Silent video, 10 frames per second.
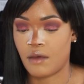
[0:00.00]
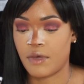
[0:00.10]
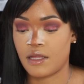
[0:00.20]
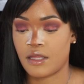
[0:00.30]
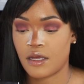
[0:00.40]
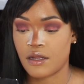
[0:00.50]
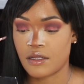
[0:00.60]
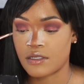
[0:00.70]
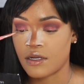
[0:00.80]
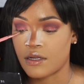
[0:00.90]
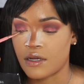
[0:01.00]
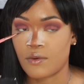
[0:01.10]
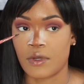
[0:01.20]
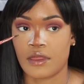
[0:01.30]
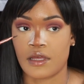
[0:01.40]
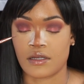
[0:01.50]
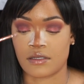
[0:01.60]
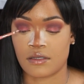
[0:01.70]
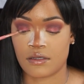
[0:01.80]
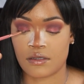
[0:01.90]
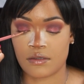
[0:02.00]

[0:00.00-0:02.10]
I'm gonna hit the inner tear duct with this.